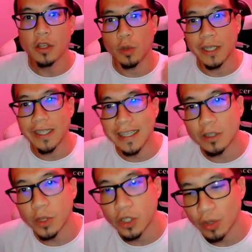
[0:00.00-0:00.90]
we need
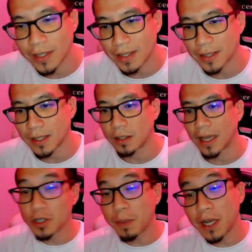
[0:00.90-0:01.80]
to address the skill
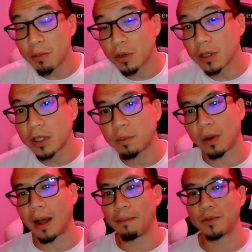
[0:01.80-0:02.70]
gap. There's many more little
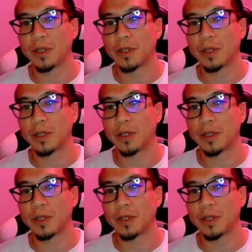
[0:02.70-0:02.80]
problems.